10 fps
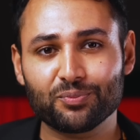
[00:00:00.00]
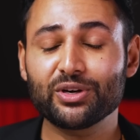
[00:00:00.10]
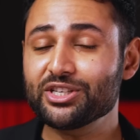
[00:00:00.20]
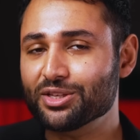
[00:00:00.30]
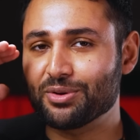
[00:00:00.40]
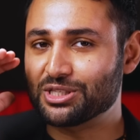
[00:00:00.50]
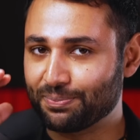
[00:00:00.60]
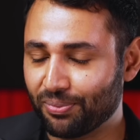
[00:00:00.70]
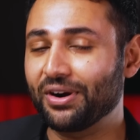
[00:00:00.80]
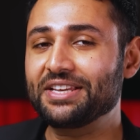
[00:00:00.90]
Which is the most
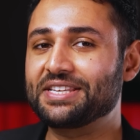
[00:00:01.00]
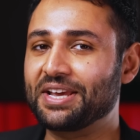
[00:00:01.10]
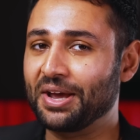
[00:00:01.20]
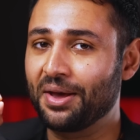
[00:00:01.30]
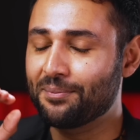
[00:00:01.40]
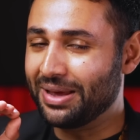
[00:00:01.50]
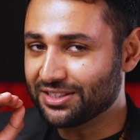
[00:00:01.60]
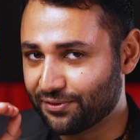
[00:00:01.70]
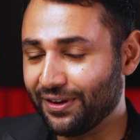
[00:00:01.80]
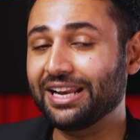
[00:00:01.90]
surprising,
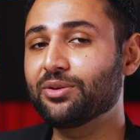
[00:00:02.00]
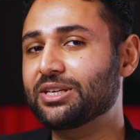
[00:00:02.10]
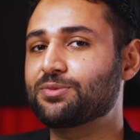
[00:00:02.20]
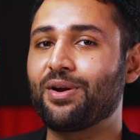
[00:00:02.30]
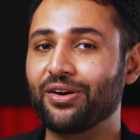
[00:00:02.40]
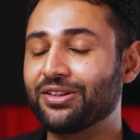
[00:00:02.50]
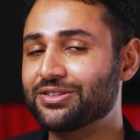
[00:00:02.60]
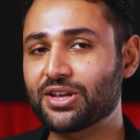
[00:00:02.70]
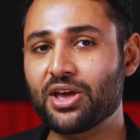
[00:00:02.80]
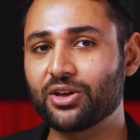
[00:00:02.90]
best value
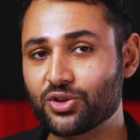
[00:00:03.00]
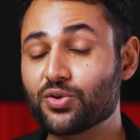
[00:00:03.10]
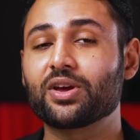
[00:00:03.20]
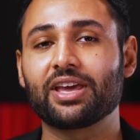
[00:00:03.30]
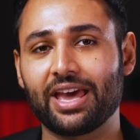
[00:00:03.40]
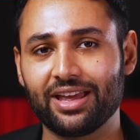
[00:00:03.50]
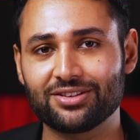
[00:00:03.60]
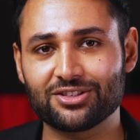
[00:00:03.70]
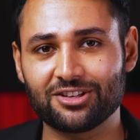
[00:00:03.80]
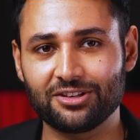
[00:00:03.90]
experience you can get?